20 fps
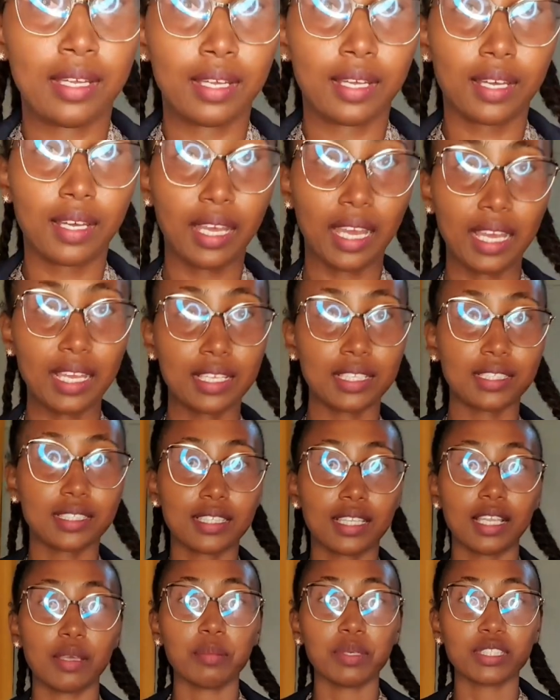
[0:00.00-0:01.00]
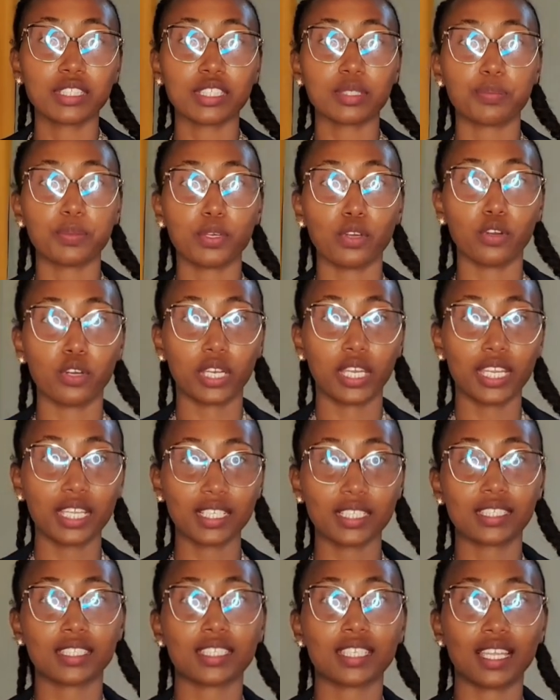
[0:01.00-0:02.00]
Guys, let me just be
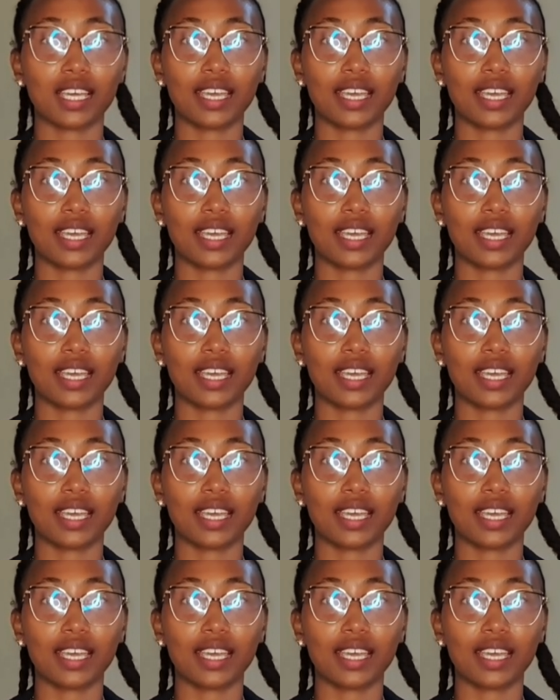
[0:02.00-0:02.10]
honest,